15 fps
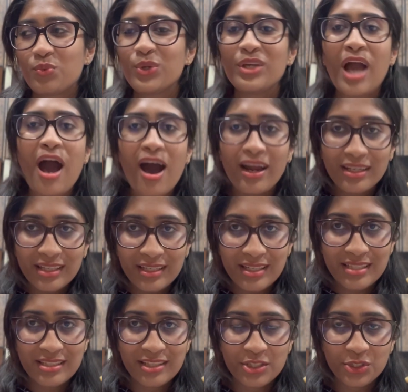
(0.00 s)
are the
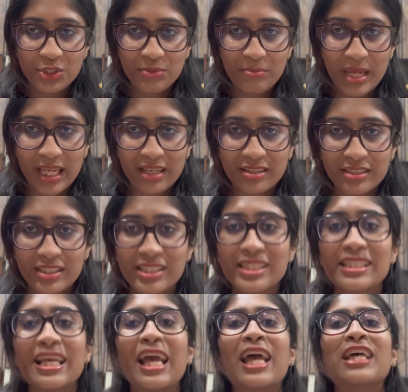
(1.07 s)
decision makers,
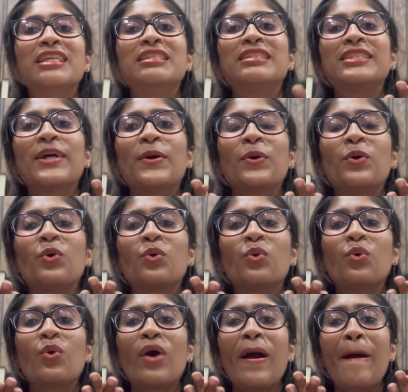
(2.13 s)

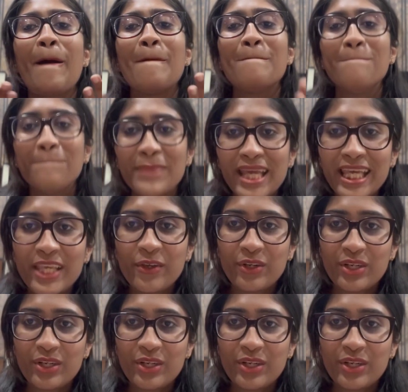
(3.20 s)
so make your